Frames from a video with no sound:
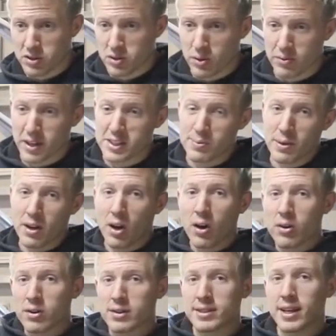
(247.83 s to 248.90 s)
So if I spent
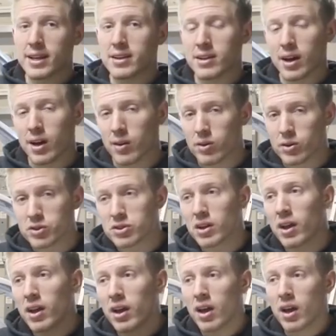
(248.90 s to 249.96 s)
$110
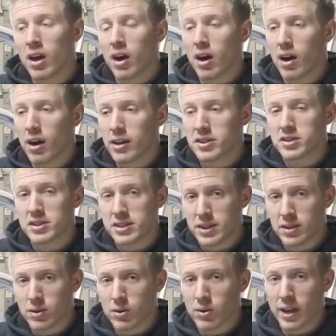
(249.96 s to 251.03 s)
on
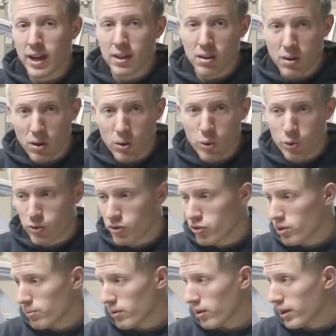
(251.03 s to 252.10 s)
steel at Lowe's or
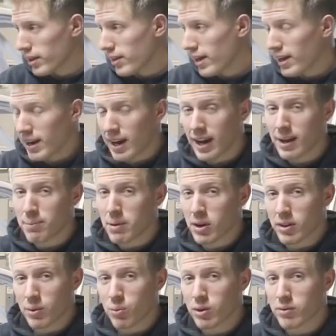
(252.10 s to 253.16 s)
something like that, I
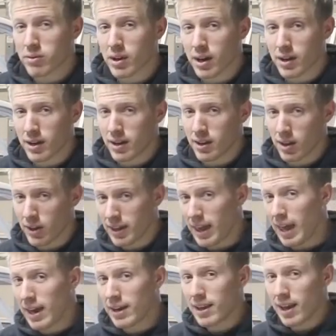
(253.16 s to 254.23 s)
barely would have gotten like
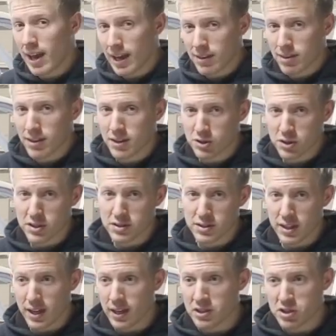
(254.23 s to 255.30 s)
any 1/8-inch because
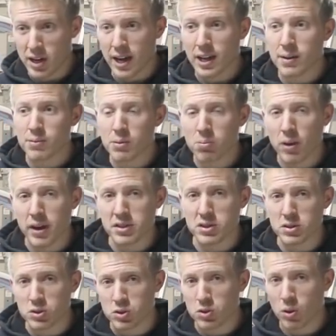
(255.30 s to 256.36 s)
they jack up the
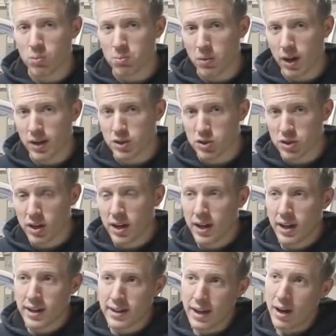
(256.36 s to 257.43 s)
prices so much.
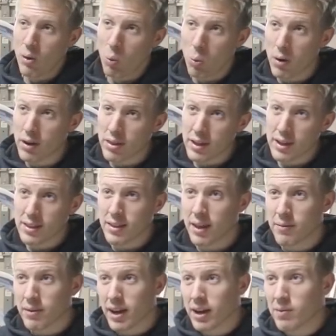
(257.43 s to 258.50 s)
Now, one thing
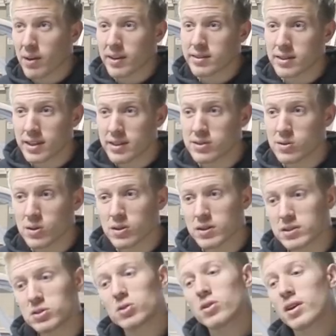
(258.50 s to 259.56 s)
that kind of makes it easier
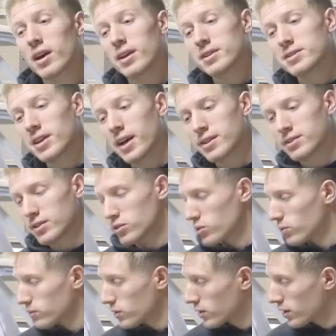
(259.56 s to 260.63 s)
is you can kind of size it.
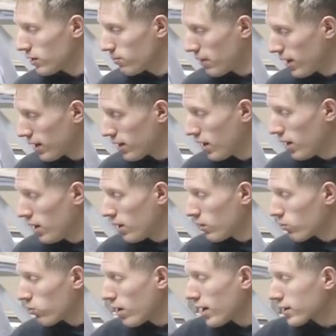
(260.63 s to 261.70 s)
So if you're gonna make
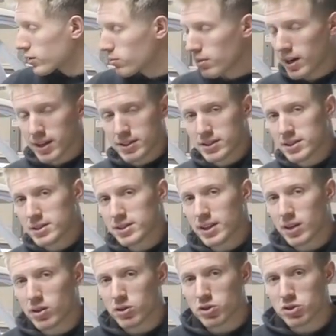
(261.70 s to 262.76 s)
rocker boxes
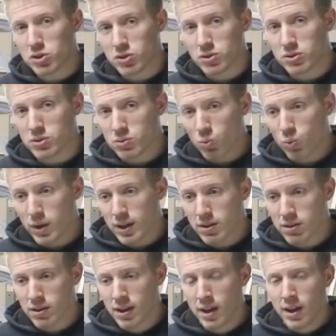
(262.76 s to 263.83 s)
that are a certain
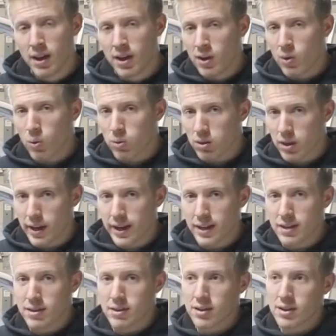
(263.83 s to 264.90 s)
width or
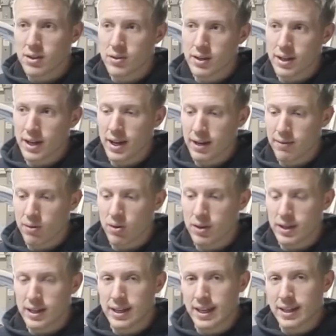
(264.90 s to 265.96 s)
length, you can kind of
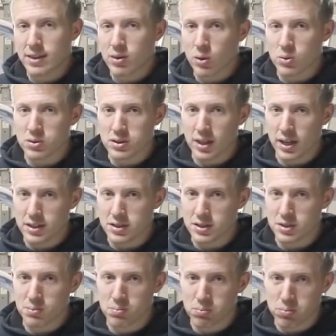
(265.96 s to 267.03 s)
already get those
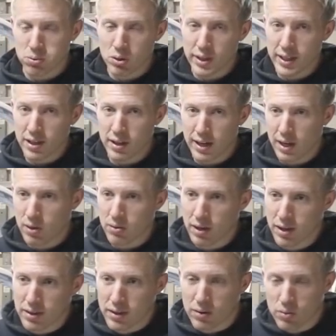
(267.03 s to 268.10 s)
sizes pre-cut out
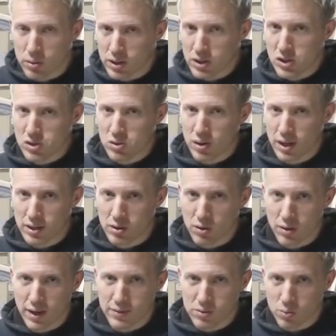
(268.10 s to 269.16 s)
and they're really straight and you
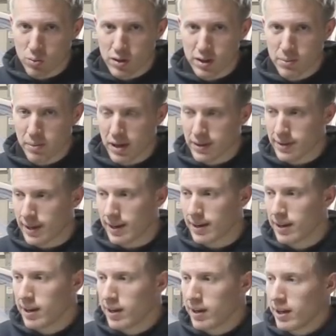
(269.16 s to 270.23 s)
don't have to worry about that.